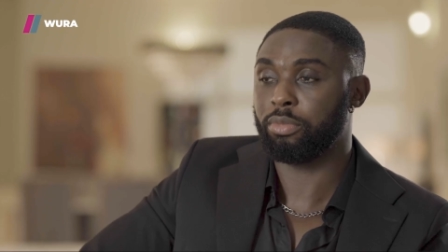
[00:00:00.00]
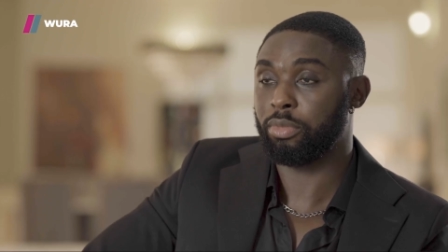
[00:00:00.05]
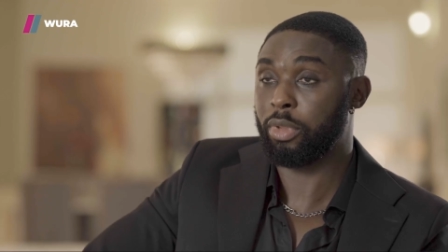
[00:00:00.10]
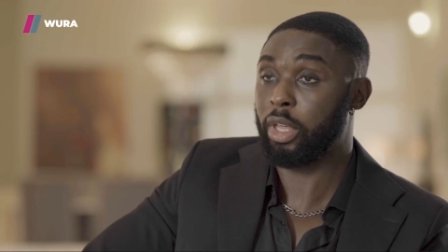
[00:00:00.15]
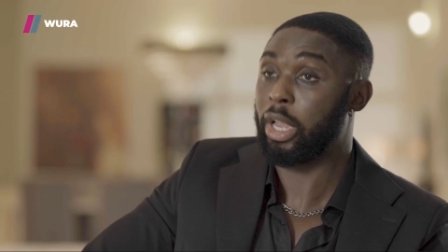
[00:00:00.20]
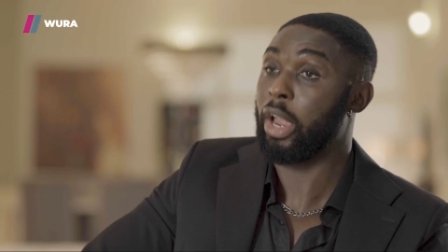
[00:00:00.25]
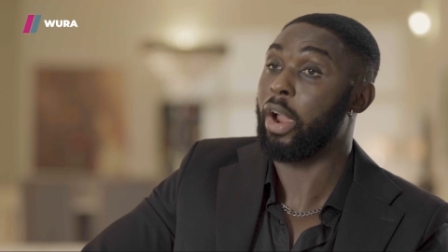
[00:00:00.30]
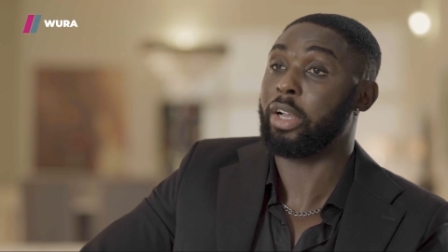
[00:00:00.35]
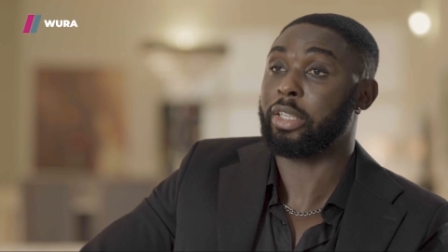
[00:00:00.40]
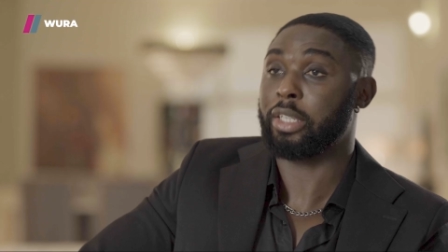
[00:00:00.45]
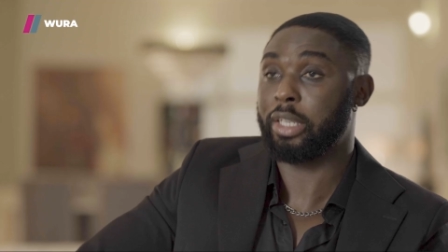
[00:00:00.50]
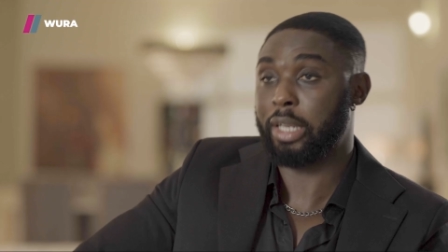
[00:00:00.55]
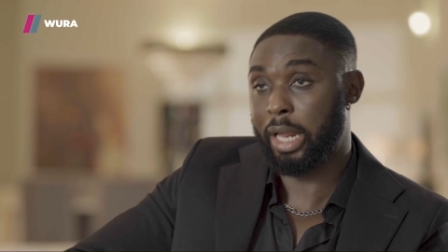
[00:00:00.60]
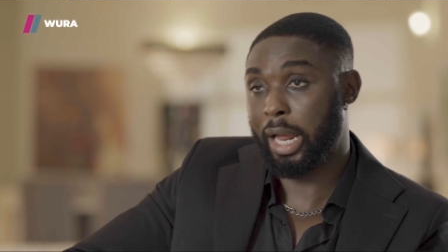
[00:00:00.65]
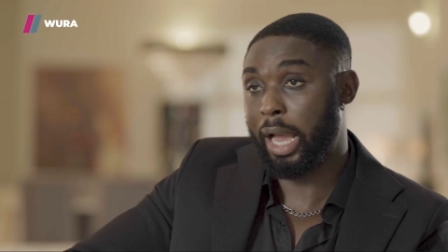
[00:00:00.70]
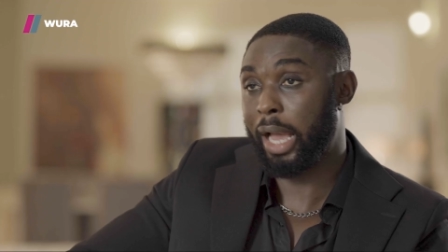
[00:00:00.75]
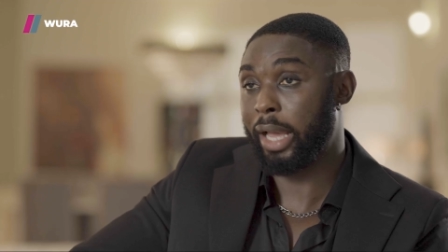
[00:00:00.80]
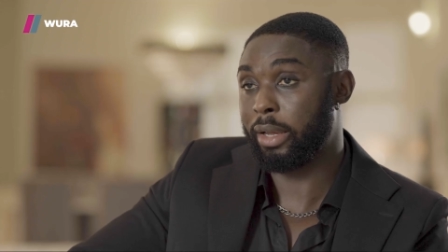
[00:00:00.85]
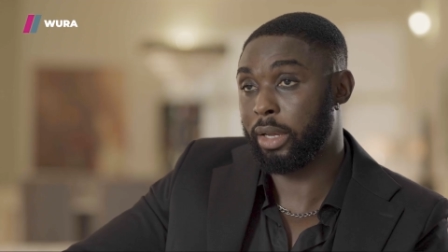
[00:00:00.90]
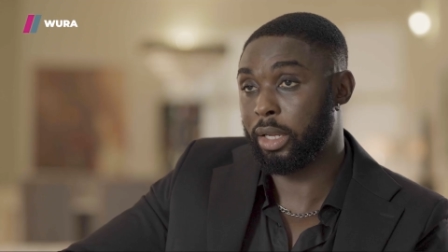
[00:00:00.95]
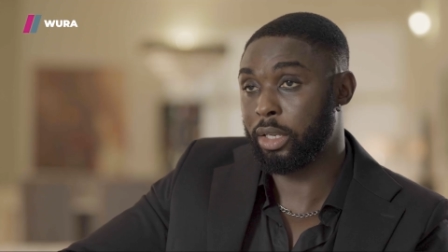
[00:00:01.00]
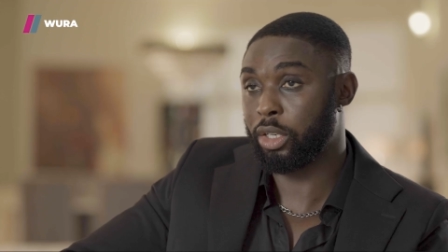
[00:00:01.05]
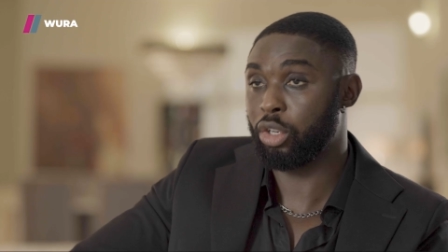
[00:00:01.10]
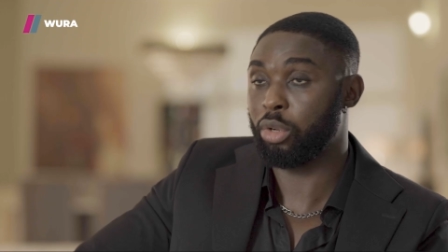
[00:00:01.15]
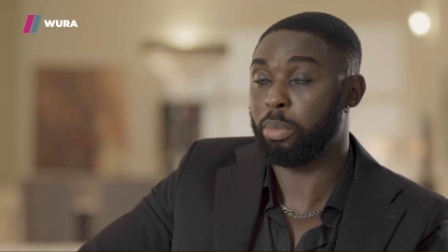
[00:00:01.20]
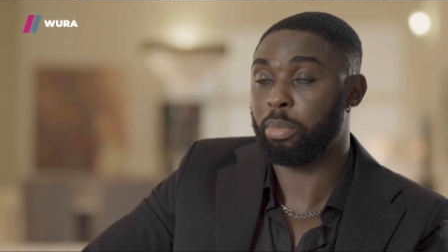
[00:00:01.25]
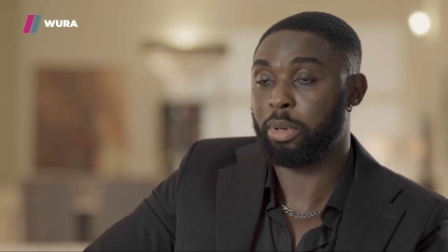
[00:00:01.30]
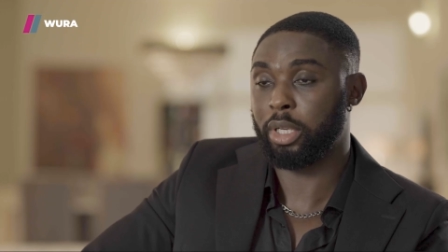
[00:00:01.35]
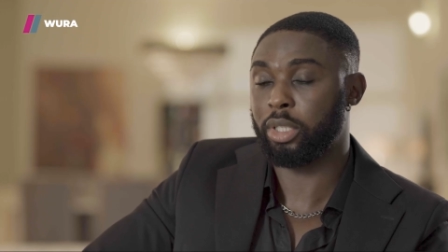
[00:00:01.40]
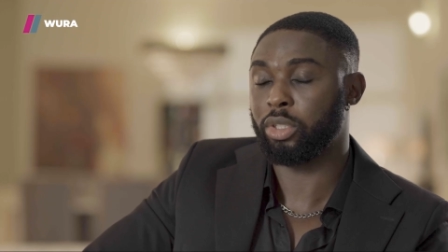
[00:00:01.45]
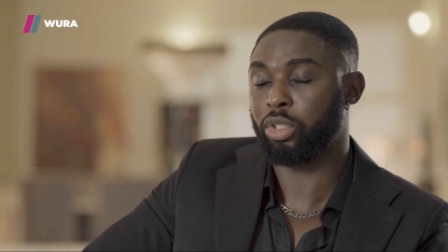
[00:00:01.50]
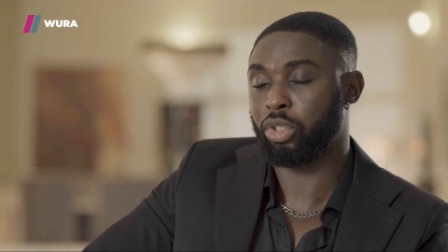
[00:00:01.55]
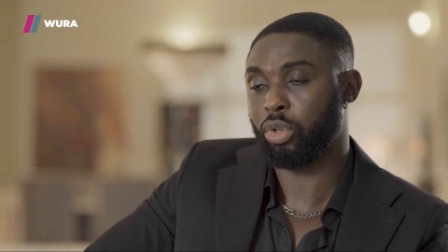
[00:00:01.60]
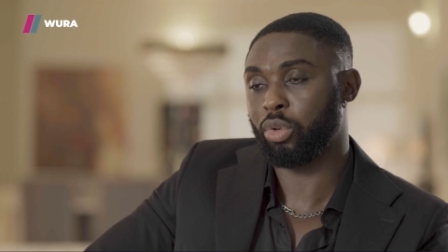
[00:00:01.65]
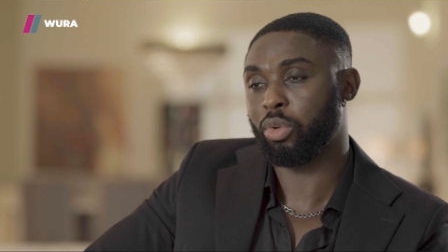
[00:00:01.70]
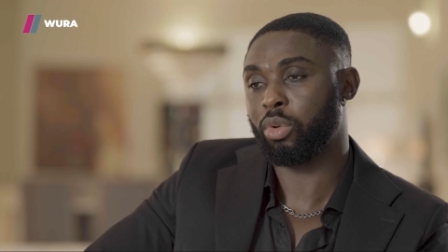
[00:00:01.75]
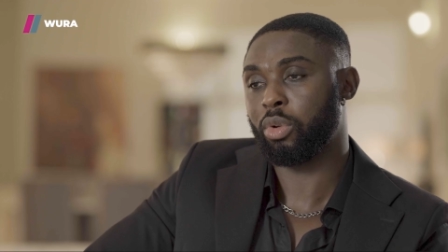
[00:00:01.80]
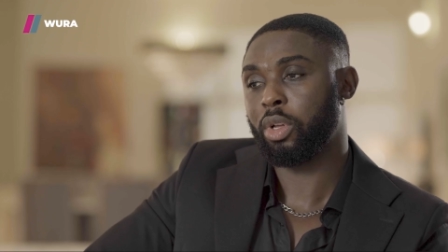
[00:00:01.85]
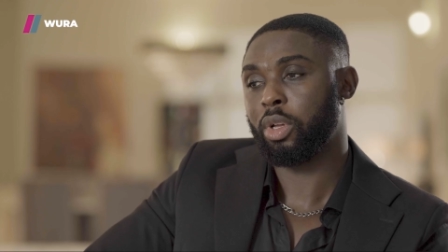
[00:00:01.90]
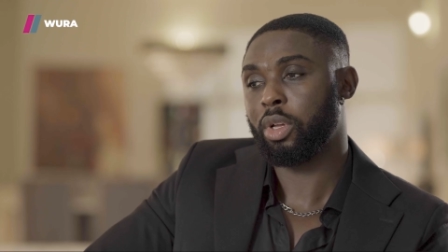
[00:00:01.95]
the character that I ended up playing.
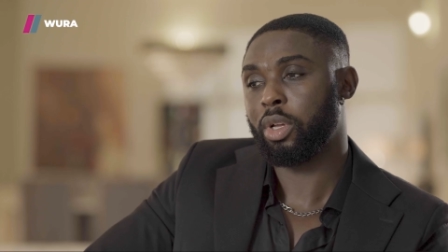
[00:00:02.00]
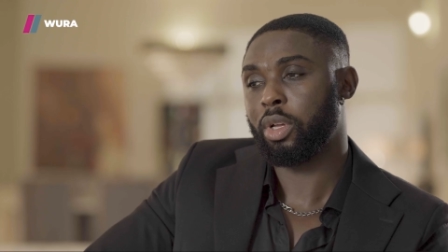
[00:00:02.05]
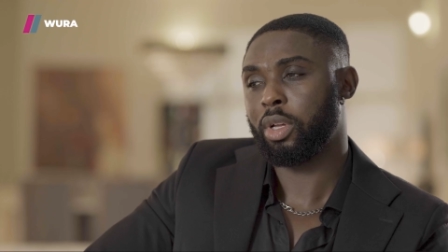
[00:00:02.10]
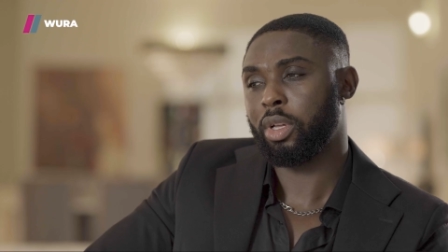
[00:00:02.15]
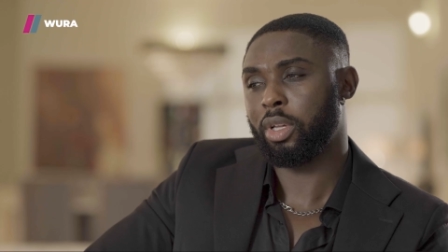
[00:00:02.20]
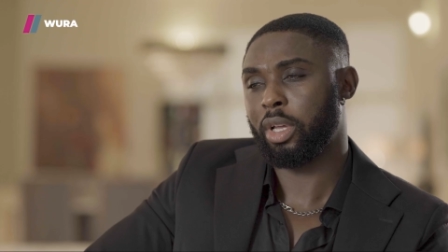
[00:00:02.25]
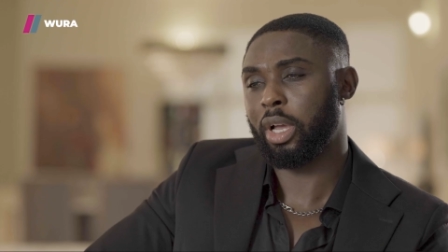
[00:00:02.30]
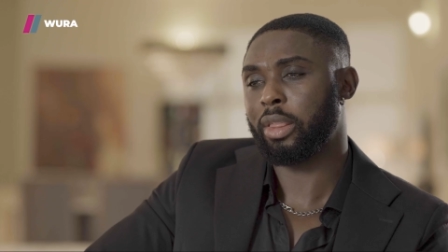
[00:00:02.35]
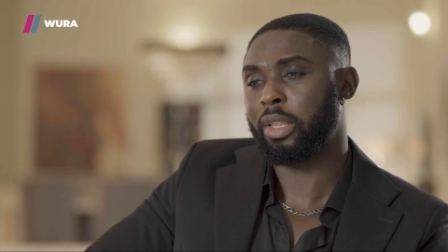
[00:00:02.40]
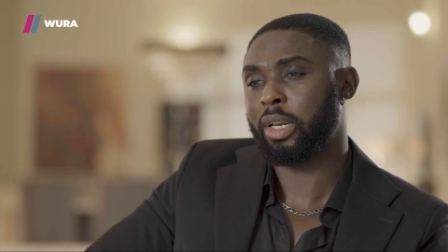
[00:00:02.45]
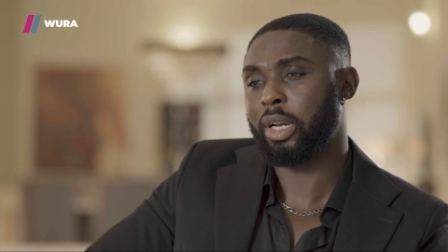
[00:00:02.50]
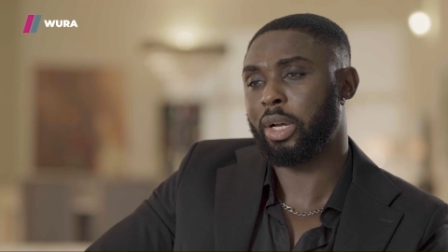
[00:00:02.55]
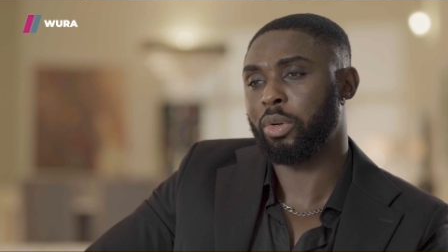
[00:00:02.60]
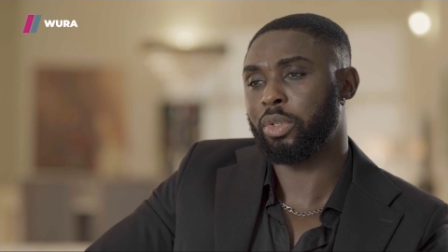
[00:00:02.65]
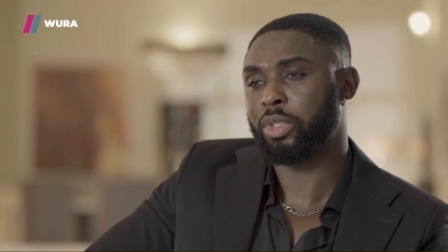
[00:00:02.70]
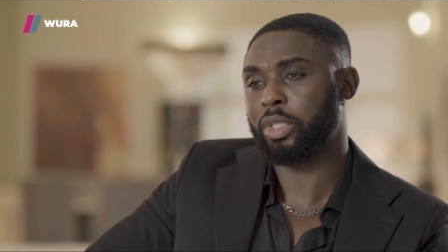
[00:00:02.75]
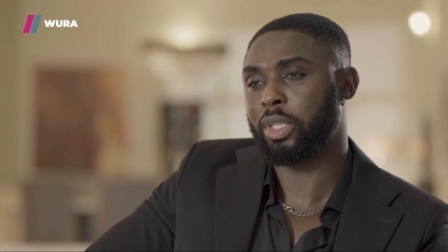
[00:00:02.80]
So yeah, I think that was